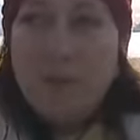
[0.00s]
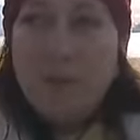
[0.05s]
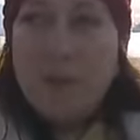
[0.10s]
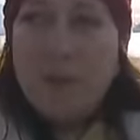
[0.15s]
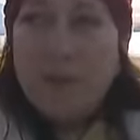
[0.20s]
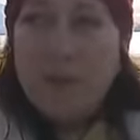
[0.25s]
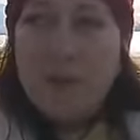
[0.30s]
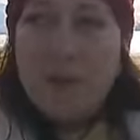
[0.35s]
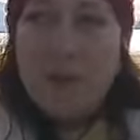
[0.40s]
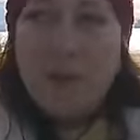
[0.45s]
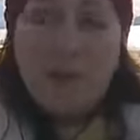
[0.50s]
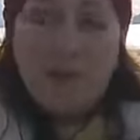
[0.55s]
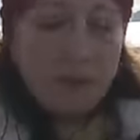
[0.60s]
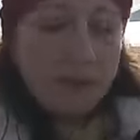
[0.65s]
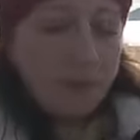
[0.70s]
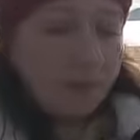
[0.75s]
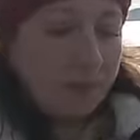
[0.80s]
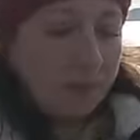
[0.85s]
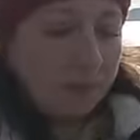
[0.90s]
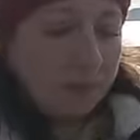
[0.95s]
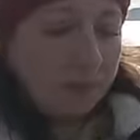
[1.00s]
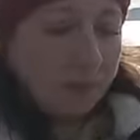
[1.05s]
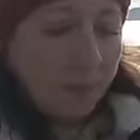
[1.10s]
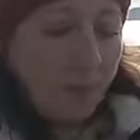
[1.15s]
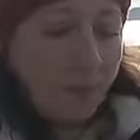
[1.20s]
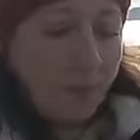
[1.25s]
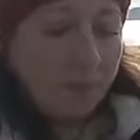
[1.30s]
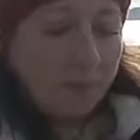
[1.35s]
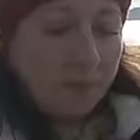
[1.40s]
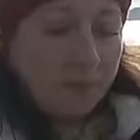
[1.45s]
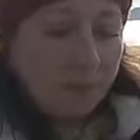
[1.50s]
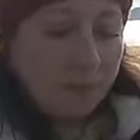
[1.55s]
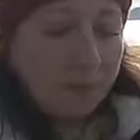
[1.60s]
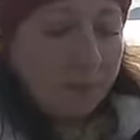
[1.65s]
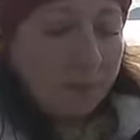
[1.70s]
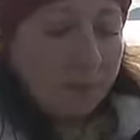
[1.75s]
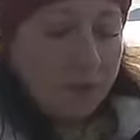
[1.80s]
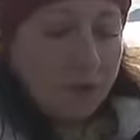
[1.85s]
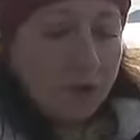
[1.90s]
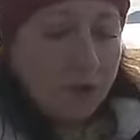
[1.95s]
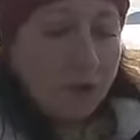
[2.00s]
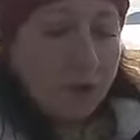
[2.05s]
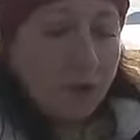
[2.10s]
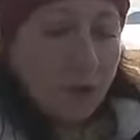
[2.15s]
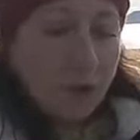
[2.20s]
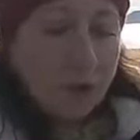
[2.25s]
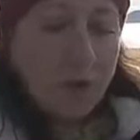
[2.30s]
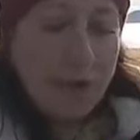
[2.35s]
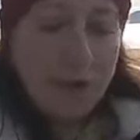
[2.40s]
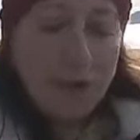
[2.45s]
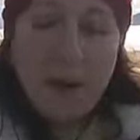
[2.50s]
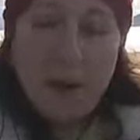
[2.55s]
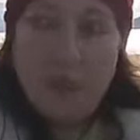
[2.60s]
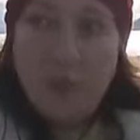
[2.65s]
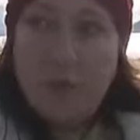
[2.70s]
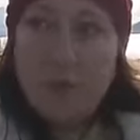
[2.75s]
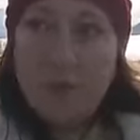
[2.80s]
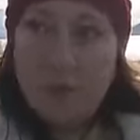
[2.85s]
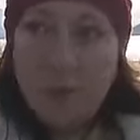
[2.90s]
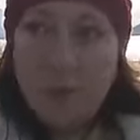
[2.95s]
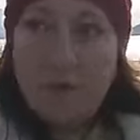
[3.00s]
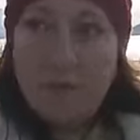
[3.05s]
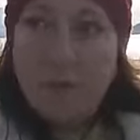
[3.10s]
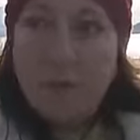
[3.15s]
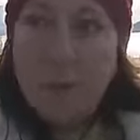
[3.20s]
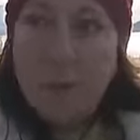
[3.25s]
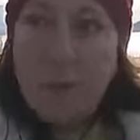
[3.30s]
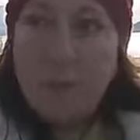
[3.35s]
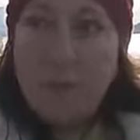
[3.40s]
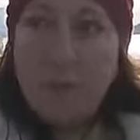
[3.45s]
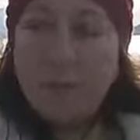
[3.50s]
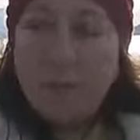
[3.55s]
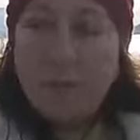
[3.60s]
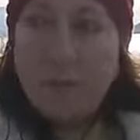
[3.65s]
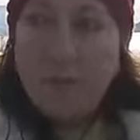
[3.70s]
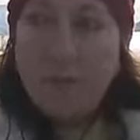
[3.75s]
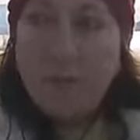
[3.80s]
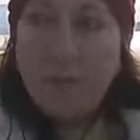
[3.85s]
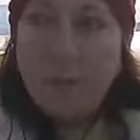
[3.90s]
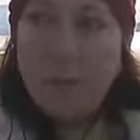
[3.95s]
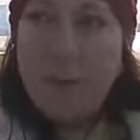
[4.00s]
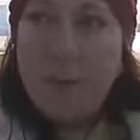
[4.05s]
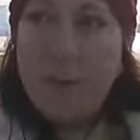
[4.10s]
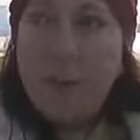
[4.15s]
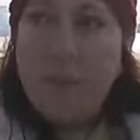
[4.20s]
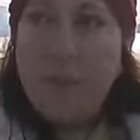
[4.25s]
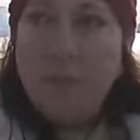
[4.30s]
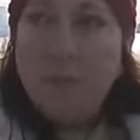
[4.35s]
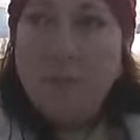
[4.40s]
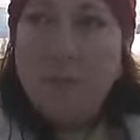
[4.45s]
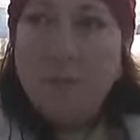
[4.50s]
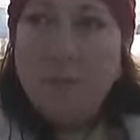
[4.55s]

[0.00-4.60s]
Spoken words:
Elantra has been so reliable and beautiful to me.